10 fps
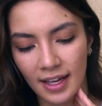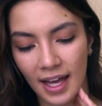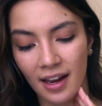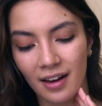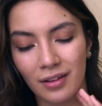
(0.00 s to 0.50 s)

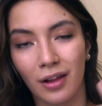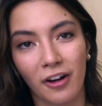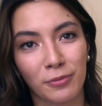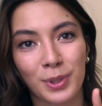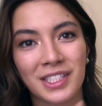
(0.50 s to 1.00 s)
And a lot
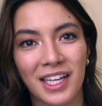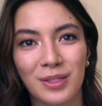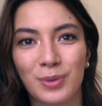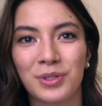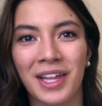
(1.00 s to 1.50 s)
of
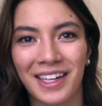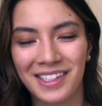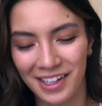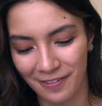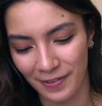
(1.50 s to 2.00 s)
presets will do that
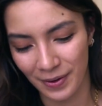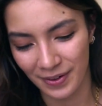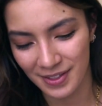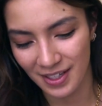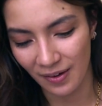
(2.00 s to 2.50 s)
to your
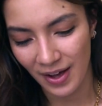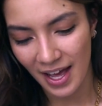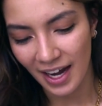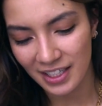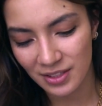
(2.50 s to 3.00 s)
photos. So
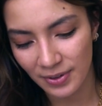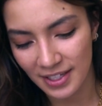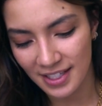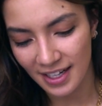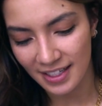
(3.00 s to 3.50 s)
I just
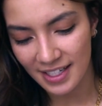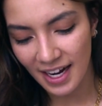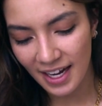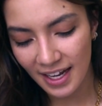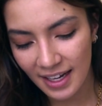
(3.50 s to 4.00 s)
raise it a
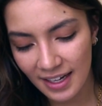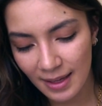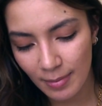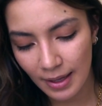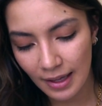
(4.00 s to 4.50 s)

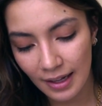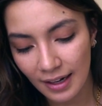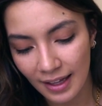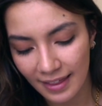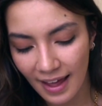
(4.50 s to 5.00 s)
tiny bit
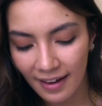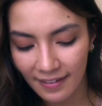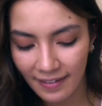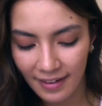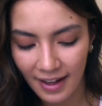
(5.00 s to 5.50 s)
like that.
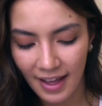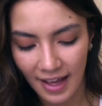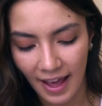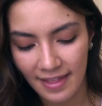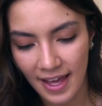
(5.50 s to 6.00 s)

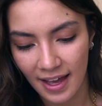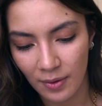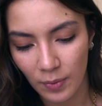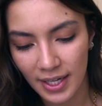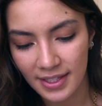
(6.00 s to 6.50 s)
And then
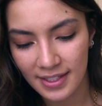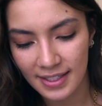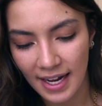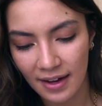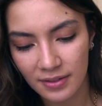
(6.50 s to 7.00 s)
whites
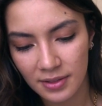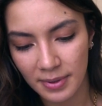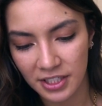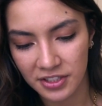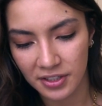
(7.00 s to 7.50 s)
down to
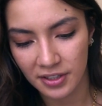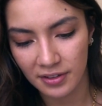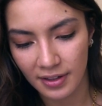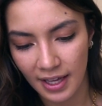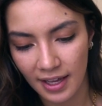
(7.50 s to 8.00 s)
make sure
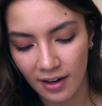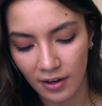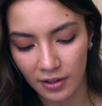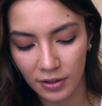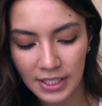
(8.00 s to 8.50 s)
they
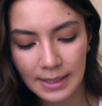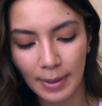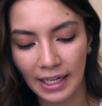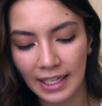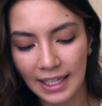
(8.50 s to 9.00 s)
are crisp
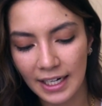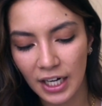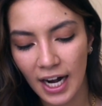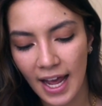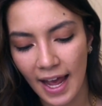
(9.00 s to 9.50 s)
and
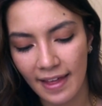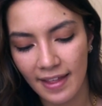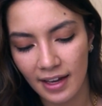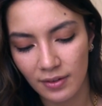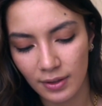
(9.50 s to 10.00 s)
clear. And
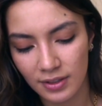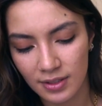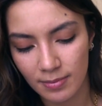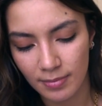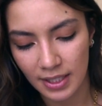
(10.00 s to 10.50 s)
then you can
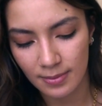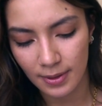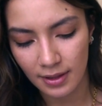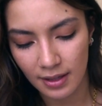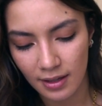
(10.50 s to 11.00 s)
just mess
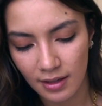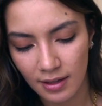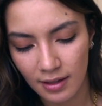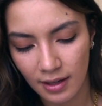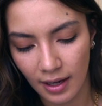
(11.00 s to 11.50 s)
with the
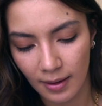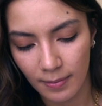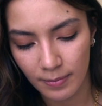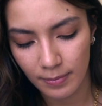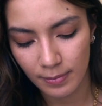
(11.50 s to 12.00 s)

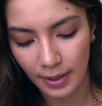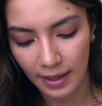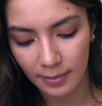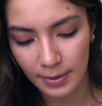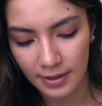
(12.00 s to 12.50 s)

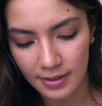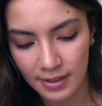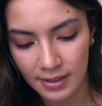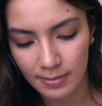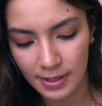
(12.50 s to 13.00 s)
black
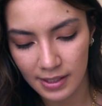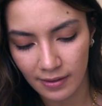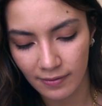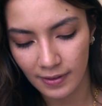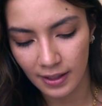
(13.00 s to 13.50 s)
pieces
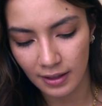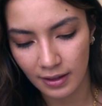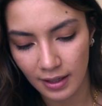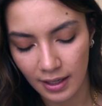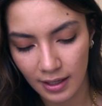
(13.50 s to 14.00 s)

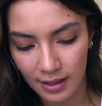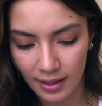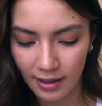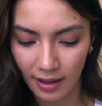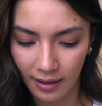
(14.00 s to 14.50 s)
specifically.
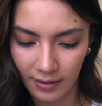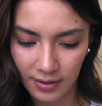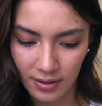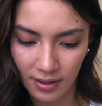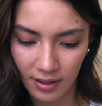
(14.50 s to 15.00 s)
Like, that
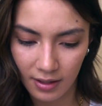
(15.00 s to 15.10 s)
looks good.